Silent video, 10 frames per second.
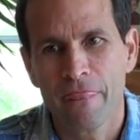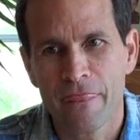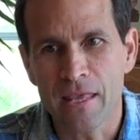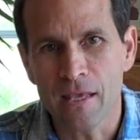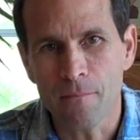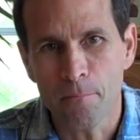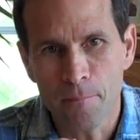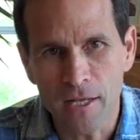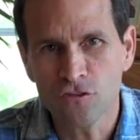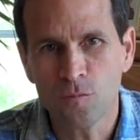the
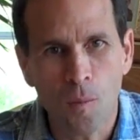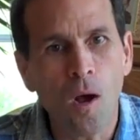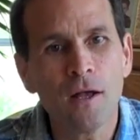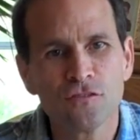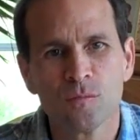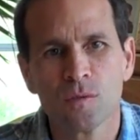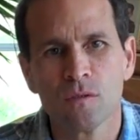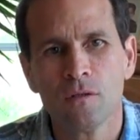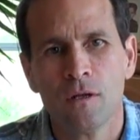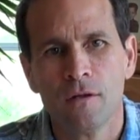best
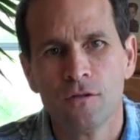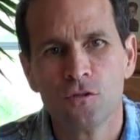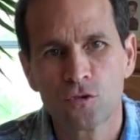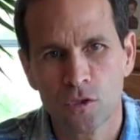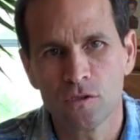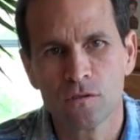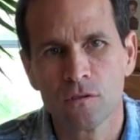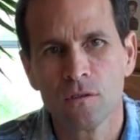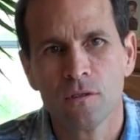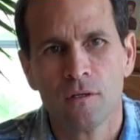possible
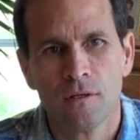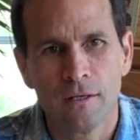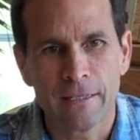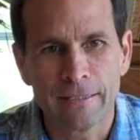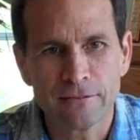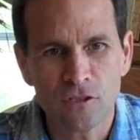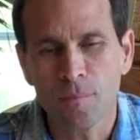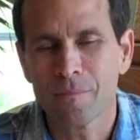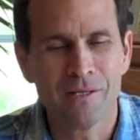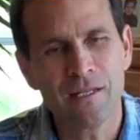nutritional
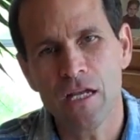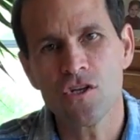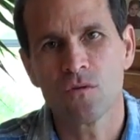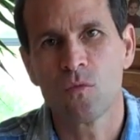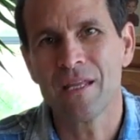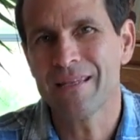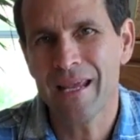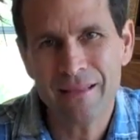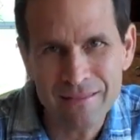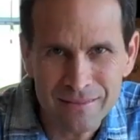supplementation when they take these